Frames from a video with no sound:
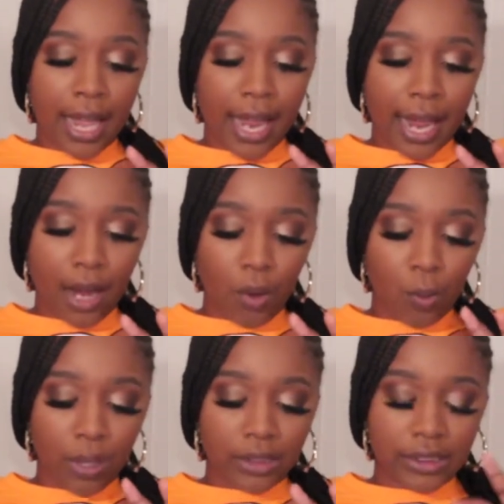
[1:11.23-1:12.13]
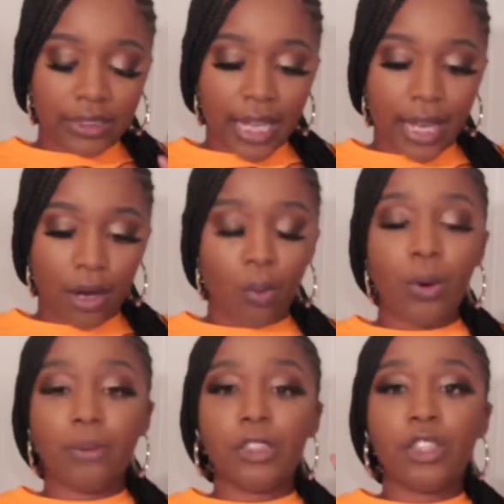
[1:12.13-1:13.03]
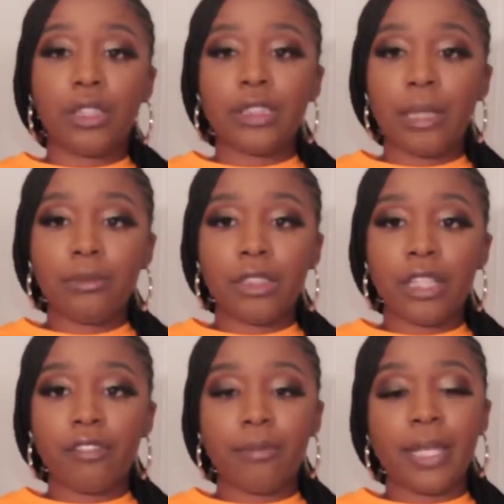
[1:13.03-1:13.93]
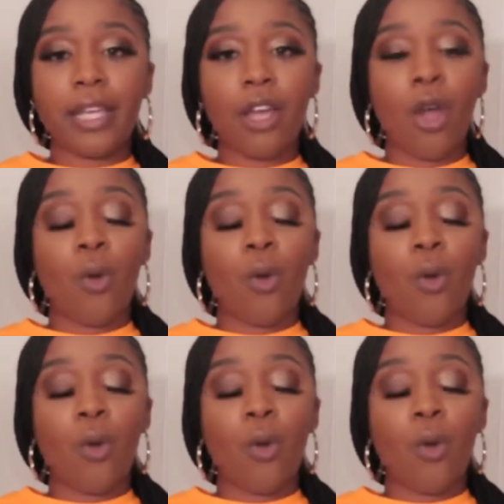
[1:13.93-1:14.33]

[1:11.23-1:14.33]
and one said, what was your assumption of me?